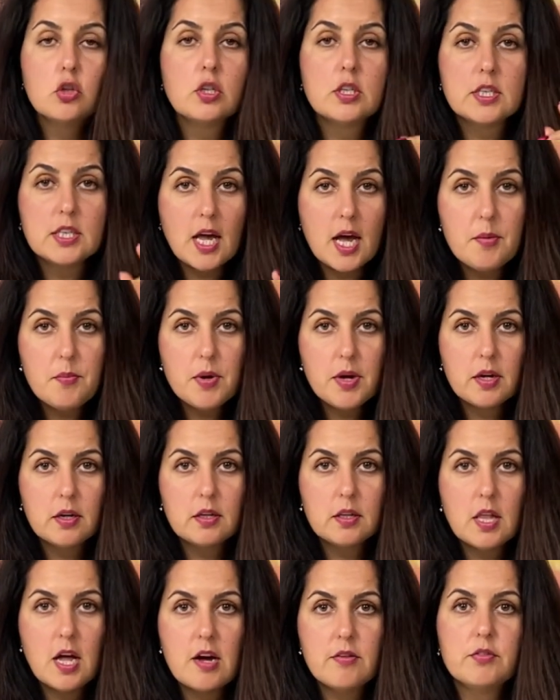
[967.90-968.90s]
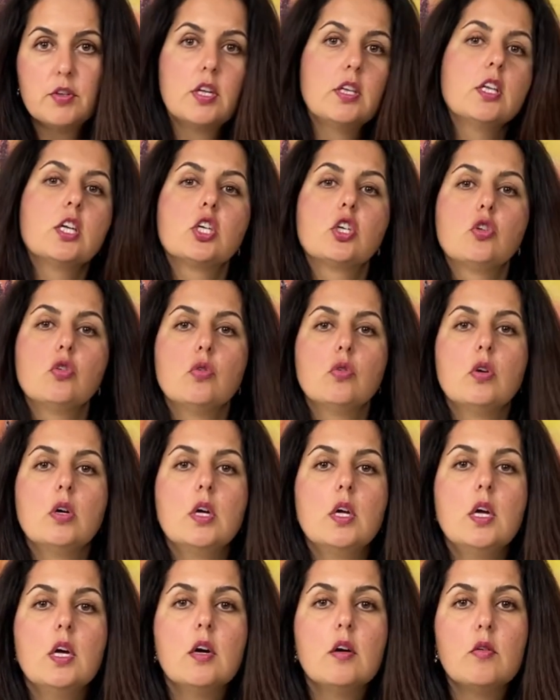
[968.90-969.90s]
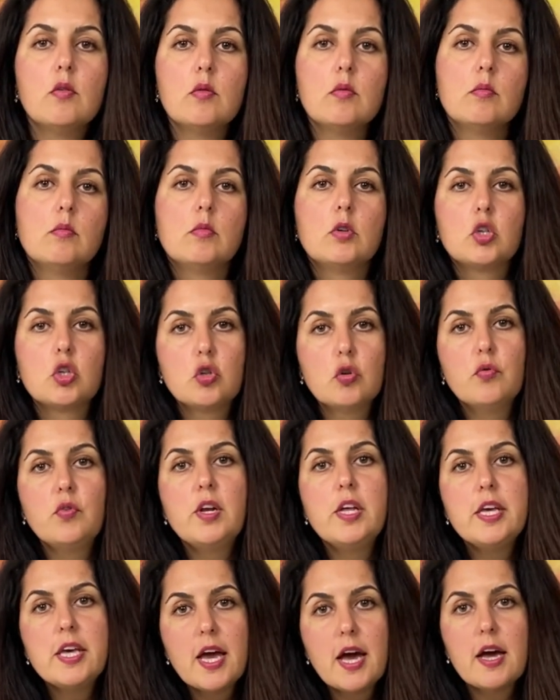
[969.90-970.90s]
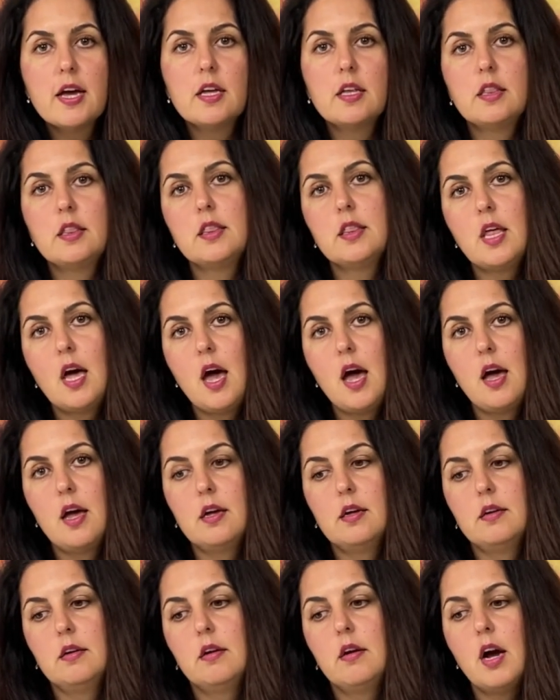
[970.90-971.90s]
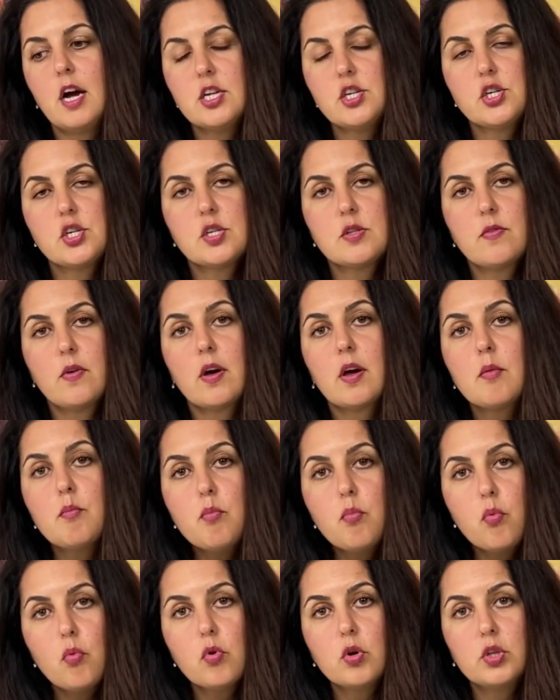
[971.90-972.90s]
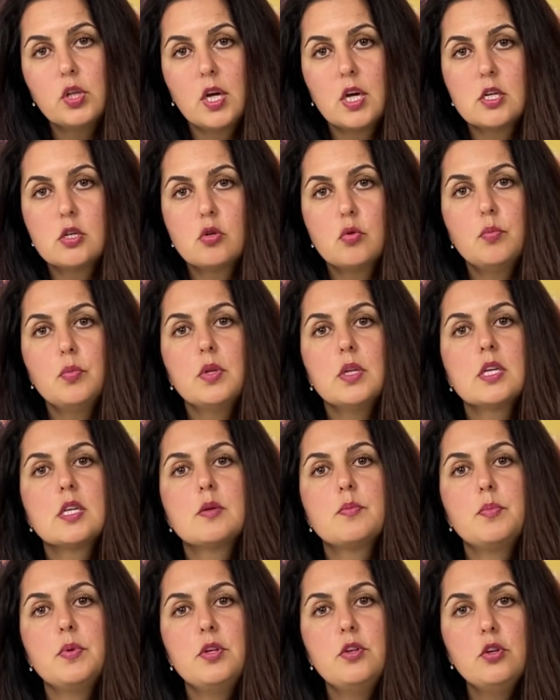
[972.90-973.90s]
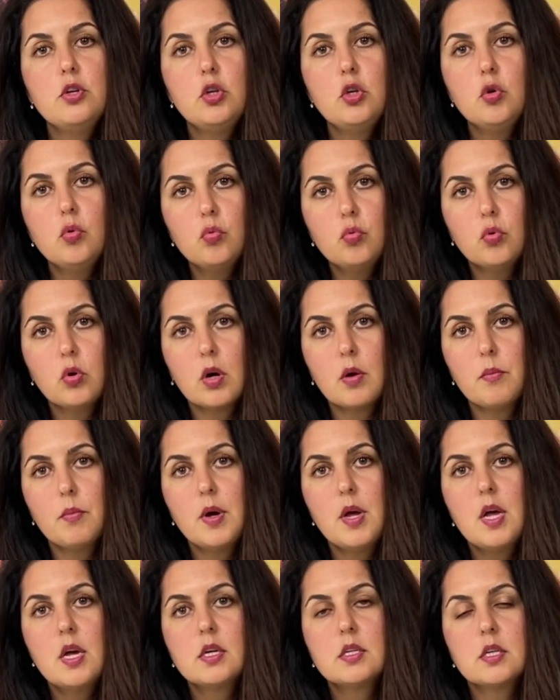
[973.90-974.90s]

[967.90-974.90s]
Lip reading: But the most important thing is that this affects the quality of your work, especially pedicures.